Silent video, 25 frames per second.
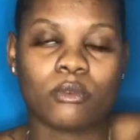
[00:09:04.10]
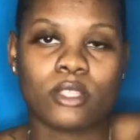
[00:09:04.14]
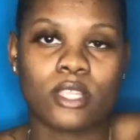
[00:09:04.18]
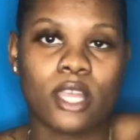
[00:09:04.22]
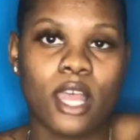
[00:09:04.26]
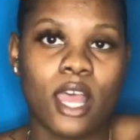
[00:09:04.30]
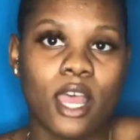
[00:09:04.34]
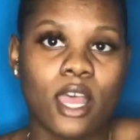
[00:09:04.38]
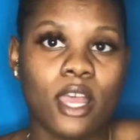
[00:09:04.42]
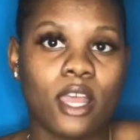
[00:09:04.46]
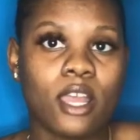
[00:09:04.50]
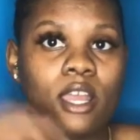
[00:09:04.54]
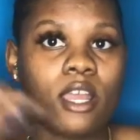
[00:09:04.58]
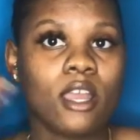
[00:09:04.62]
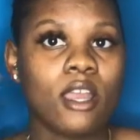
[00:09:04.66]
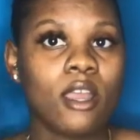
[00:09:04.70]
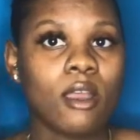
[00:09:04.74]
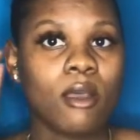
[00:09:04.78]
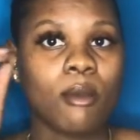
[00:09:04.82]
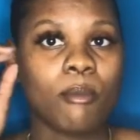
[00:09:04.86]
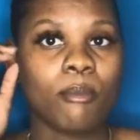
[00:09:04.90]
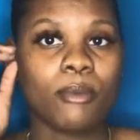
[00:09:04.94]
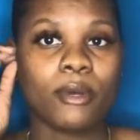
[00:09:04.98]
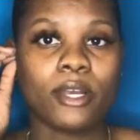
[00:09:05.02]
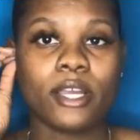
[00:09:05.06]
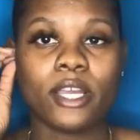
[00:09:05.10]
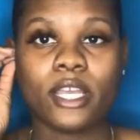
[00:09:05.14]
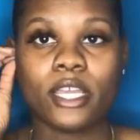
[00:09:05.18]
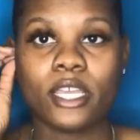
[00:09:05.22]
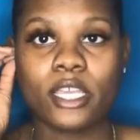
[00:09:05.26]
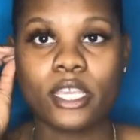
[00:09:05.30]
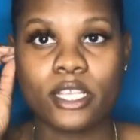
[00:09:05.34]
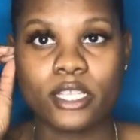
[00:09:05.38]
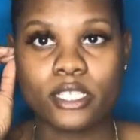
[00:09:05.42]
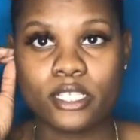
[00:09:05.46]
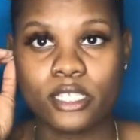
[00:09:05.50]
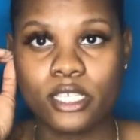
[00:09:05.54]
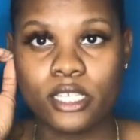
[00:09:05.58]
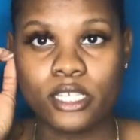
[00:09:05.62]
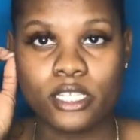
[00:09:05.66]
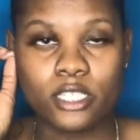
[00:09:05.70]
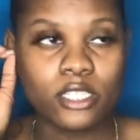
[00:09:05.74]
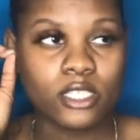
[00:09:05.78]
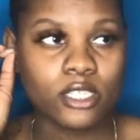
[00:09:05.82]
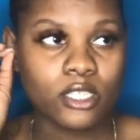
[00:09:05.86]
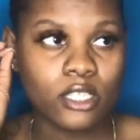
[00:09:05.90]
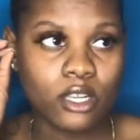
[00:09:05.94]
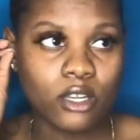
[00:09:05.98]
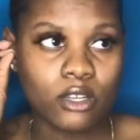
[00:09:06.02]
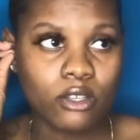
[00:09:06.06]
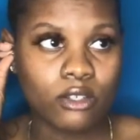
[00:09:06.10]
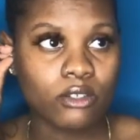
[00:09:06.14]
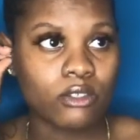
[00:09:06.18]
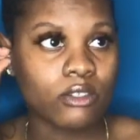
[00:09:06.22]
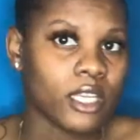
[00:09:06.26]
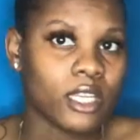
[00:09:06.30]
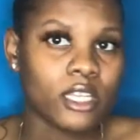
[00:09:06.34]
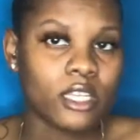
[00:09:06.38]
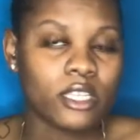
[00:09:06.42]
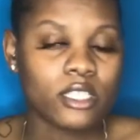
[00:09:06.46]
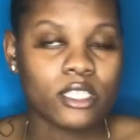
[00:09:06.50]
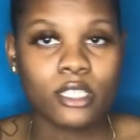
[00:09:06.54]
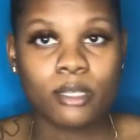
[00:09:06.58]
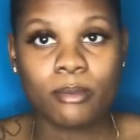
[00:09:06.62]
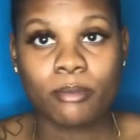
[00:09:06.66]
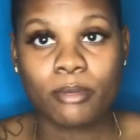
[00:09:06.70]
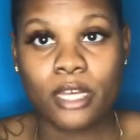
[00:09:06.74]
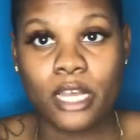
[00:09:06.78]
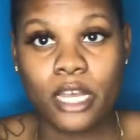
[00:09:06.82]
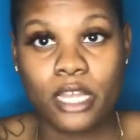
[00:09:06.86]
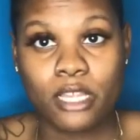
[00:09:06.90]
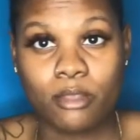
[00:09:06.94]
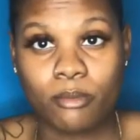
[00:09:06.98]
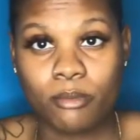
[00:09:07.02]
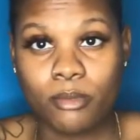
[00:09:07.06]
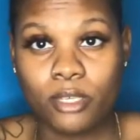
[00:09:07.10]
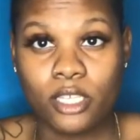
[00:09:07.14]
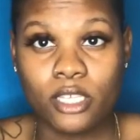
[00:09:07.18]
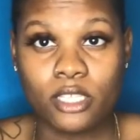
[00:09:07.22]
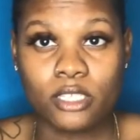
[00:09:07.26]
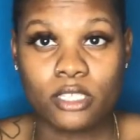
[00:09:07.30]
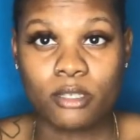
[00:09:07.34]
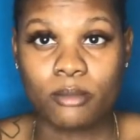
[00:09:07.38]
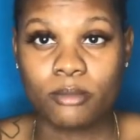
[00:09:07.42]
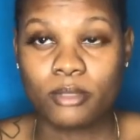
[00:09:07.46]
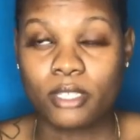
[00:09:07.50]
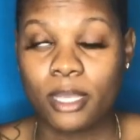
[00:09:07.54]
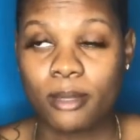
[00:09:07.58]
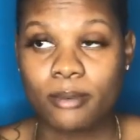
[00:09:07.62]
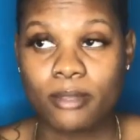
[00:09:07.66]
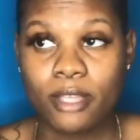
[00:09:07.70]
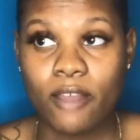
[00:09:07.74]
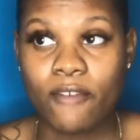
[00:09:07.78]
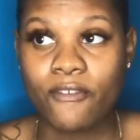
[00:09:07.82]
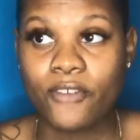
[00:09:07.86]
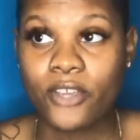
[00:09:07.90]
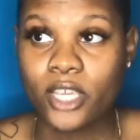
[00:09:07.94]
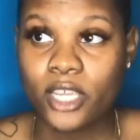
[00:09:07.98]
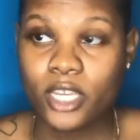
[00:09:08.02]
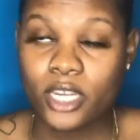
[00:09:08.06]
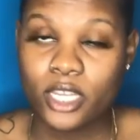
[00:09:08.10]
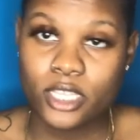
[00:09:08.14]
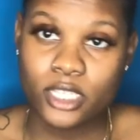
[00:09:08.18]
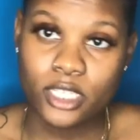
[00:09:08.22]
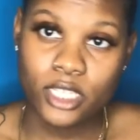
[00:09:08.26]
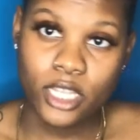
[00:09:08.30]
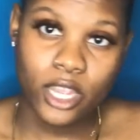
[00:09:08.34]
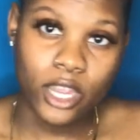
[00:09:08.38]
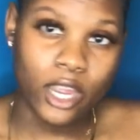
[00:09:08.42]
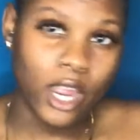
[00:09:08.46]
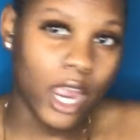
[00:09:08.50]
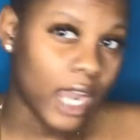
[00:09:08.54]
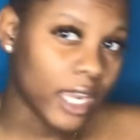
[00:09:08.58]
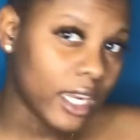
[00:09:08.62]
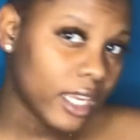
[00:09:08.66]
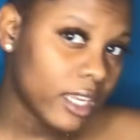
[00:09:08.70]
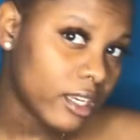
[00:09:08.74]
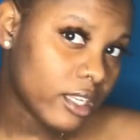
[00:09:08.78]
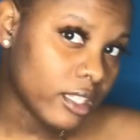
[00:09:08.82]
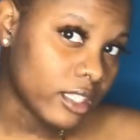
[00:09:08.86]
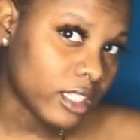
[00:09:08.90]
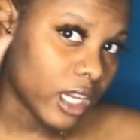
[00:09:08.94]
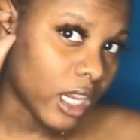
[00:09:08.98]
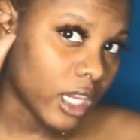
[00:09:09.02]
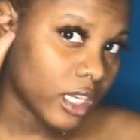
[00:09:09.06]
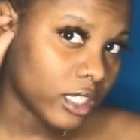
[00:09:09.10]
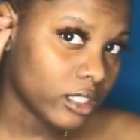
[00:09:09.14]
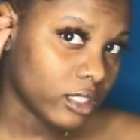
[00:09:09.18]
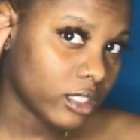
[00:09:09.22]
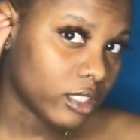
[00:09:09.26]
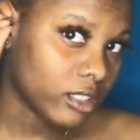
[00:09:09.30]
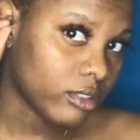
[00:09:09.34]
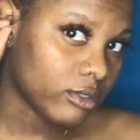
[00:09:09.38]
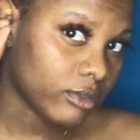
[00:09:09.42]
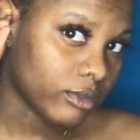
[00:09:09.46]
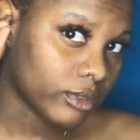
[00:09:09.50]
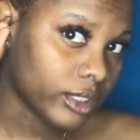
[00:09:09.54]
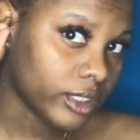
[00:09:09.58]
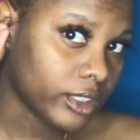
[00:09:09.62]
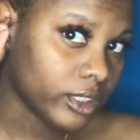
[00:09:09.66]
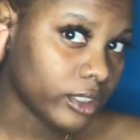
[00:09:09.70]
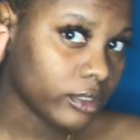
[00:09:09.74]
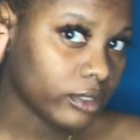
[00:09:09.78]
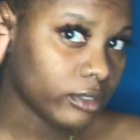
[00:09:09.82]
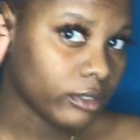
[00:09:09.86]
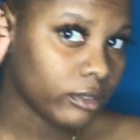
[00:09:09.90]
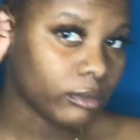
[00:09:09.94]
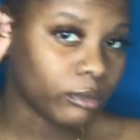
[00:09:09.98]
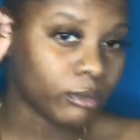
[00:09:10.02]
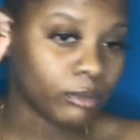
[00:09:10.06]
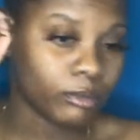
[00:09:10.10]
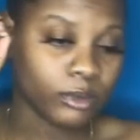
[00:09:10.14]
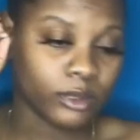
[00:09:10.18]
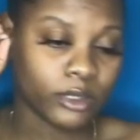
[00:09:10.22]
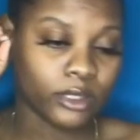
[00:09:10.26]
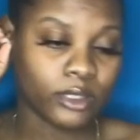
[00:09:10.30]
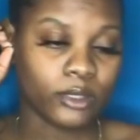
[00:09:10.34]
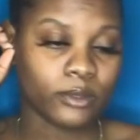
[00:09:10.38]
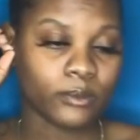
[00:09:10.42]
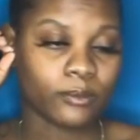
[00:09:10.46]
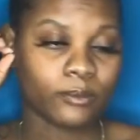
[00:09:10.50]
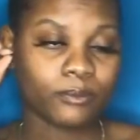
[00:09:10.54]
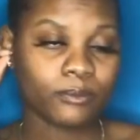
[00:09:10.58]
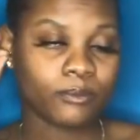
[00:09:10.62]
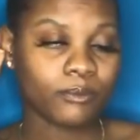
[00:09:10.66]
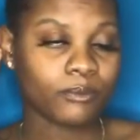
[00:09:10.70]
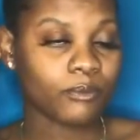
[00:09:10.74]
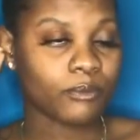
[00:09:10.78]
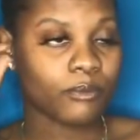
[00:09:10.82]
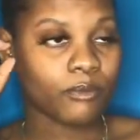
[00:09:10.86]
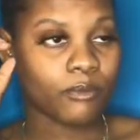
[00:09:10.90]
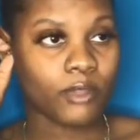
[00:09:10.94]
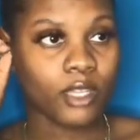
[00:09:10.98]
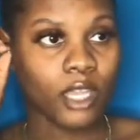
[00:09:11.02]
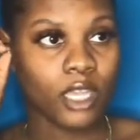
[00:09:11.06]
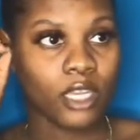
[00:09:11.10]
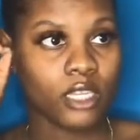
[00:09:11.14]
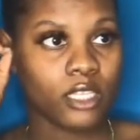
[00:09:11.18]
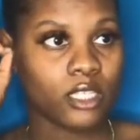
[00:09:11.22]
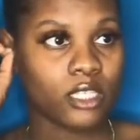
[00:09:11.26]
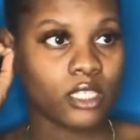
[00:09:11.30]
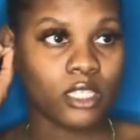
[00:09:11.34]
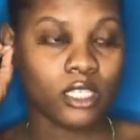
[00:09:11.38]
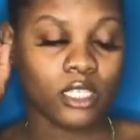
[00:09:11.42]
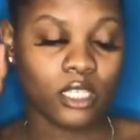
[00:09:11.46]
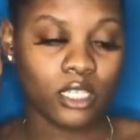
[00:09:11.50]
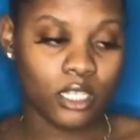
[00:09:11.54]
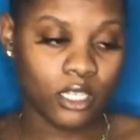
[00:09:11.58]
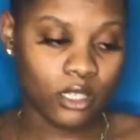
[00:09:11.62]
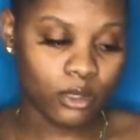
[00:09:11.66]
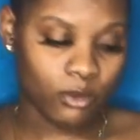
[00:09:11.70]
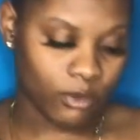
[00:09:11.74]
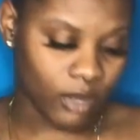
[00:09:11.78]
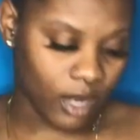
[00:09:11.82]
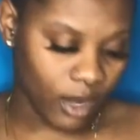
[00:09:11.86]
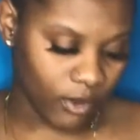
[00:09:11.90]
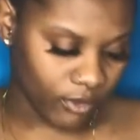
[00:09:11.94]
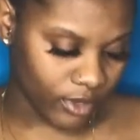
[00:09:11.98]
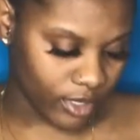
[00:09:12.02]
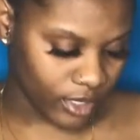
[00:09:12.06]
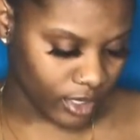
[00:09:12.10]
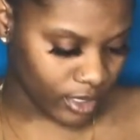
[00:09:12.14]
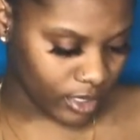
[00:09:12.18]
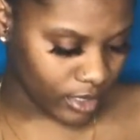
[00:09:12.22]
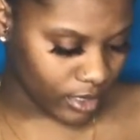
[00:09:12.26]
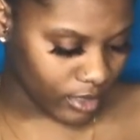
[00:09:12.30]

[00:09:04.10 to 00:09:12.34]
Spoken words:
was high. But again, to each his own. It doesn't bother me. Sometimes I forget it's there. I need to change this ring, but this is another one I really